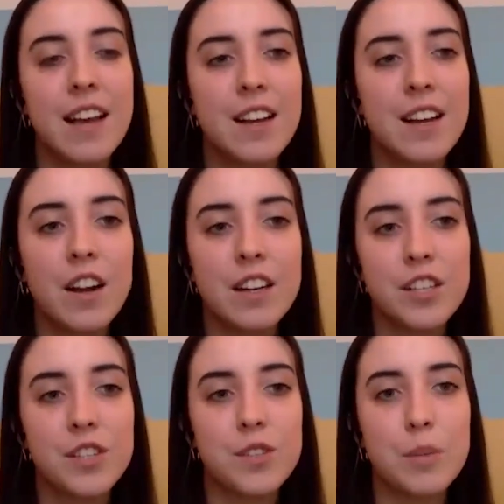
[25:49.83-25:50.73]
Lauren,
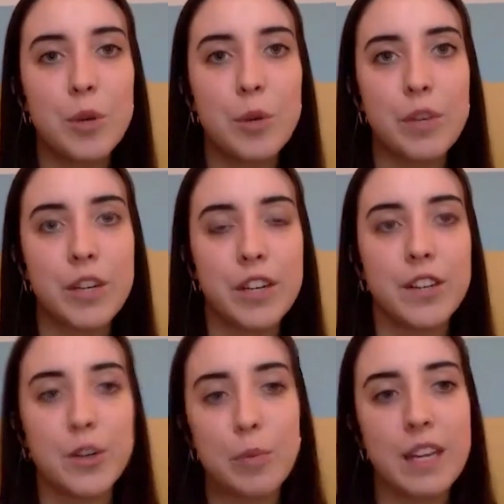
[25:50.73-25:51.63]
to sum up your
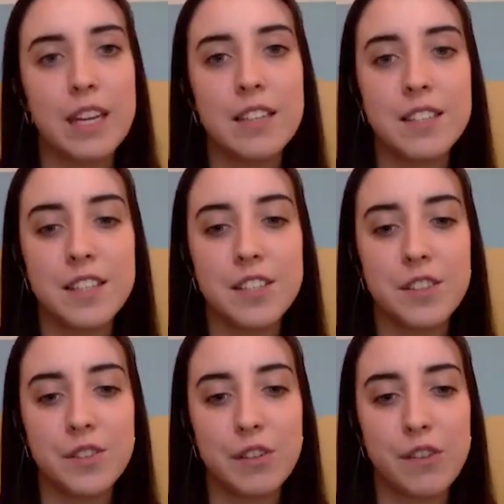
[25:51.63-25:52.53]
couple of years in
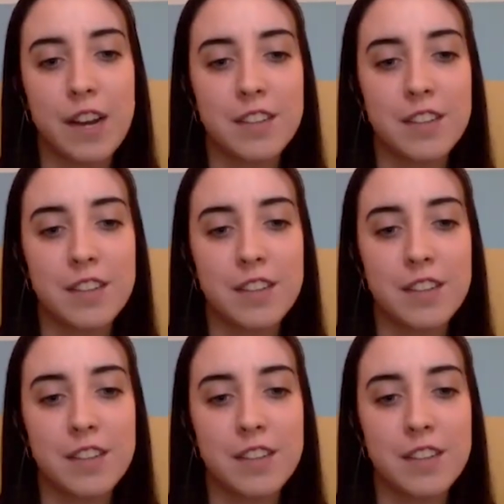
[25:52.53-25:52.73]
DCU so far,